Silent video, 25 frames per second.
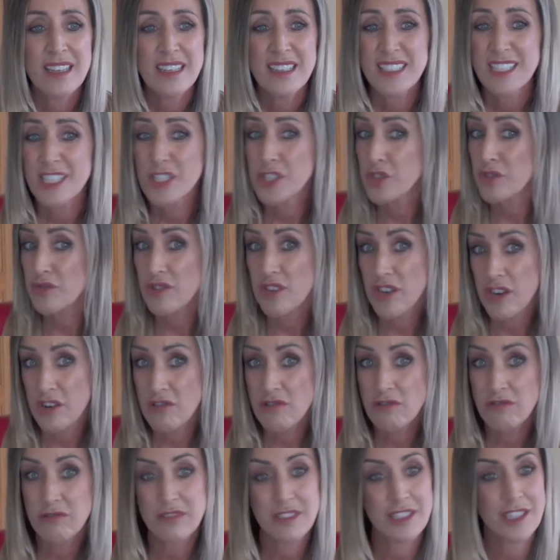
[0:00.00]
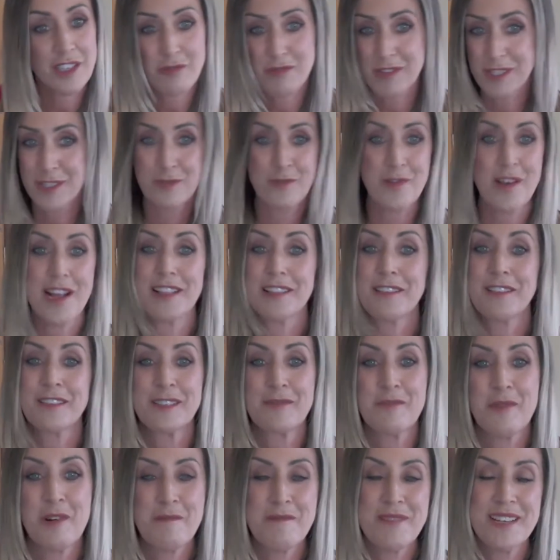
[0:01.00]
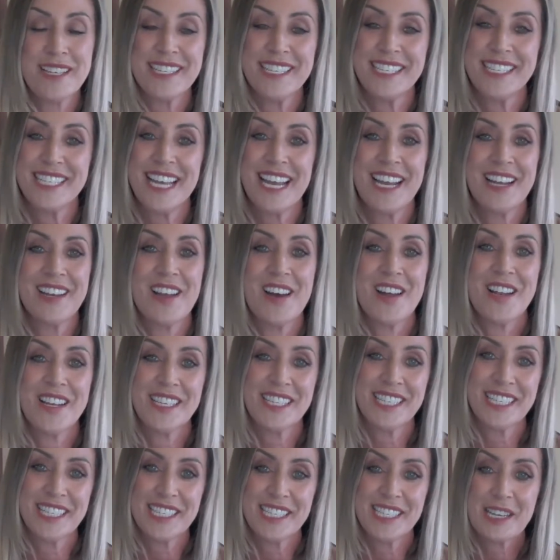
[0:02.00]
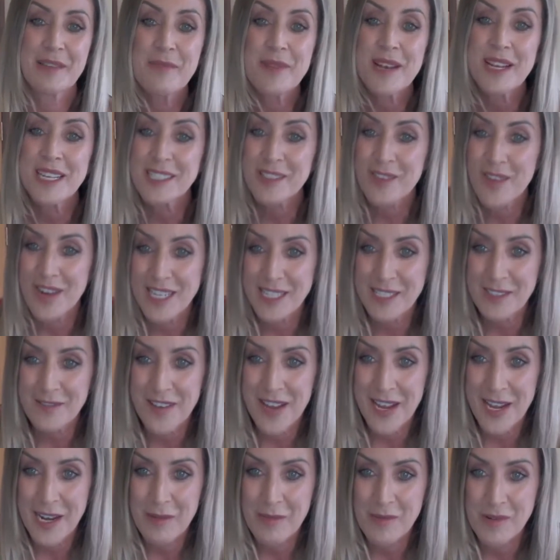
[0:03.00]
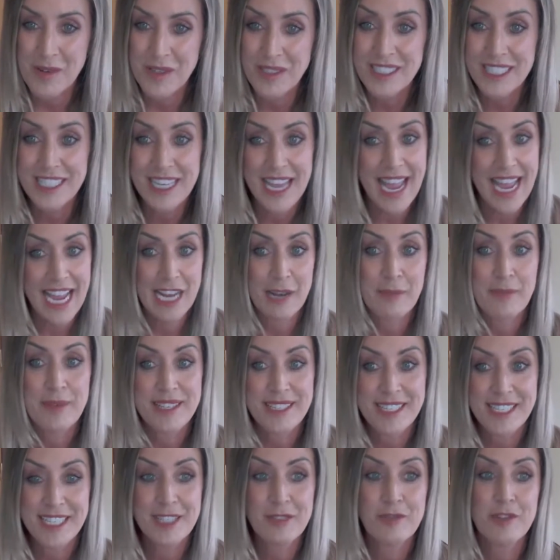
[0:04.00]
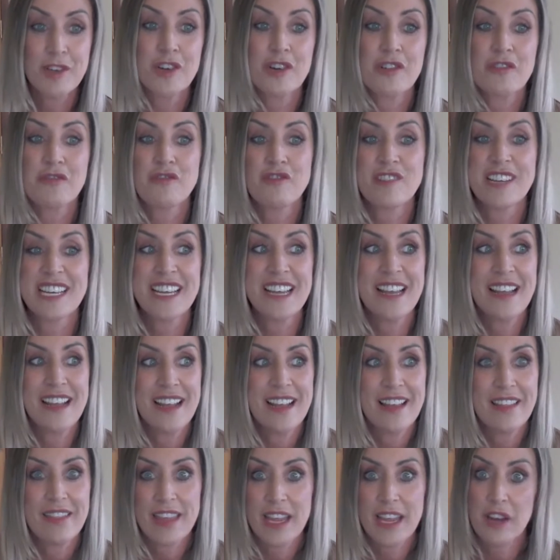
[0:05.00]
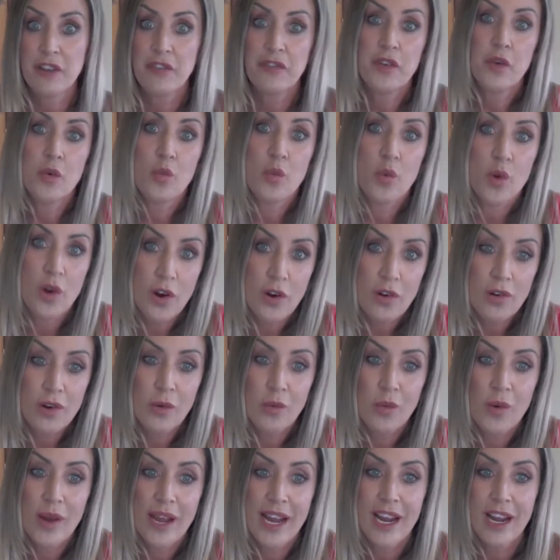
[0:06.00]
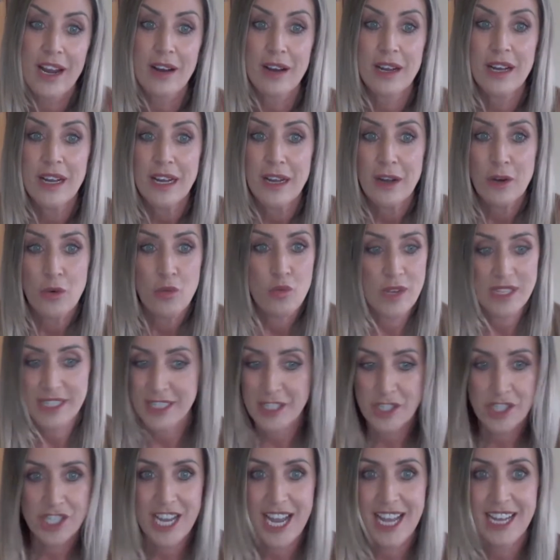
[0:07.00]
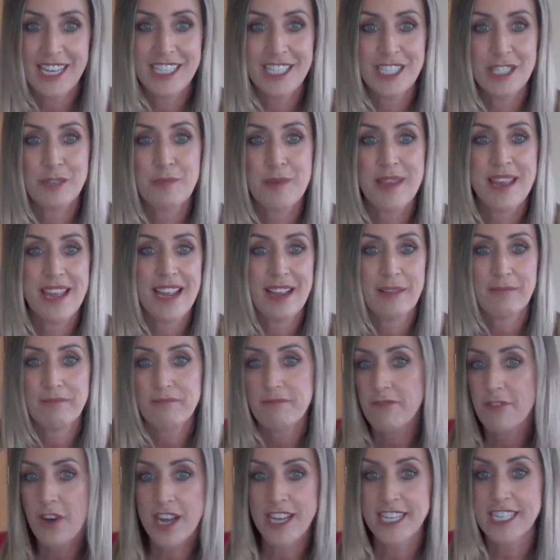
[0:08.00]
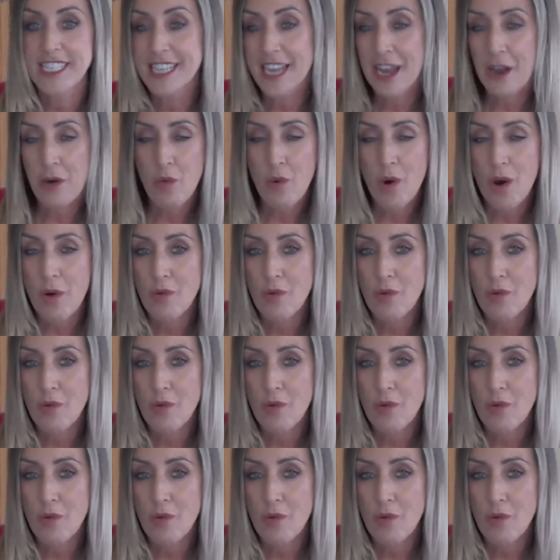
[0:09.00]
Did you know there was a wealth of small business technology stimulus grants available to aid business recovery? Then if you were aware, was the challenge being finding out what